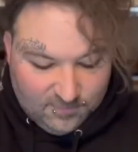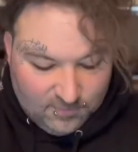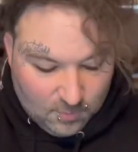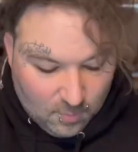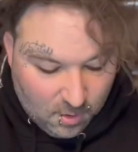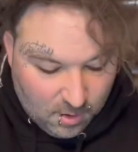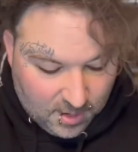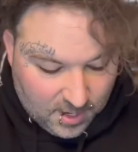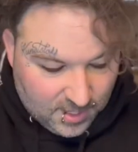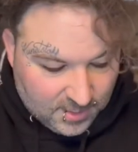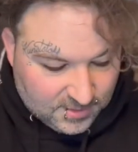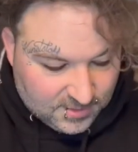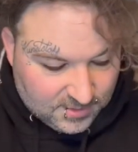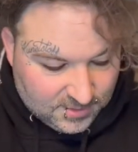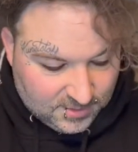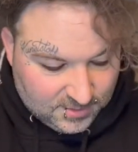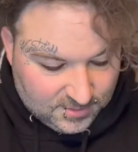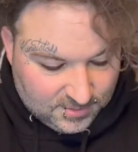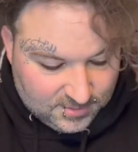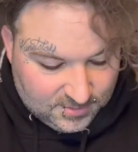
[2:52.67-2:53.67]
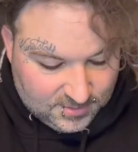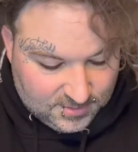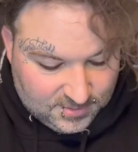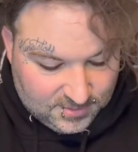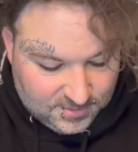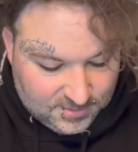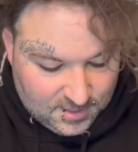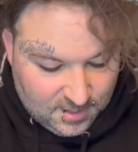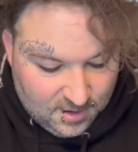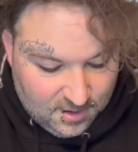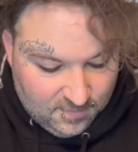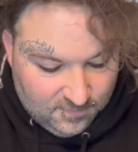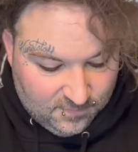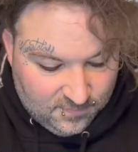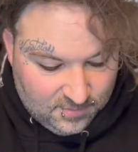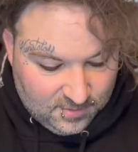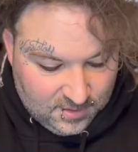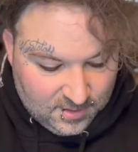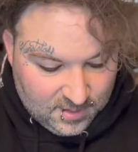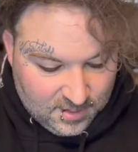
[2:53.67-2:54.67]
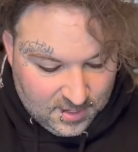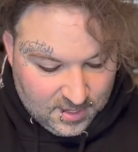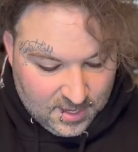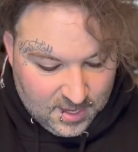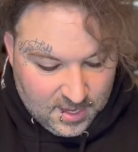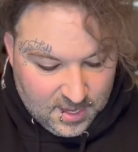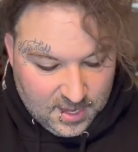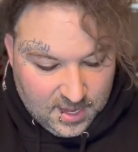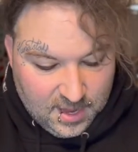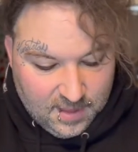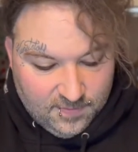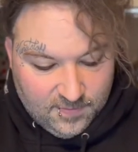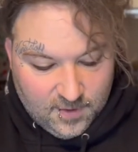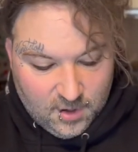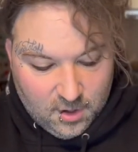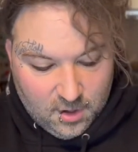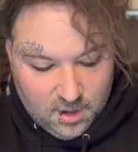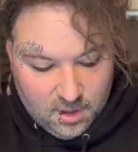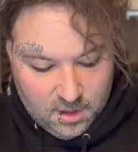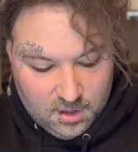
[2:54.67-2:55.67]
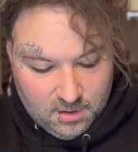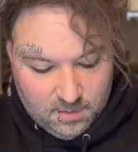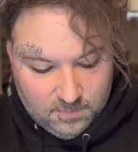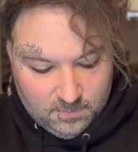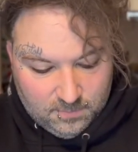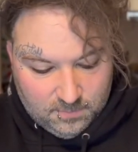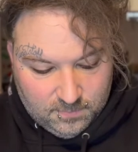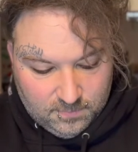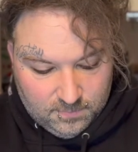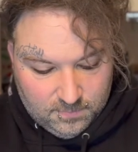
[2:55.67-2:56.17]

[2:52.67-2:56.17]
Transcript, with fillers: you all kinds of stuff. And they're um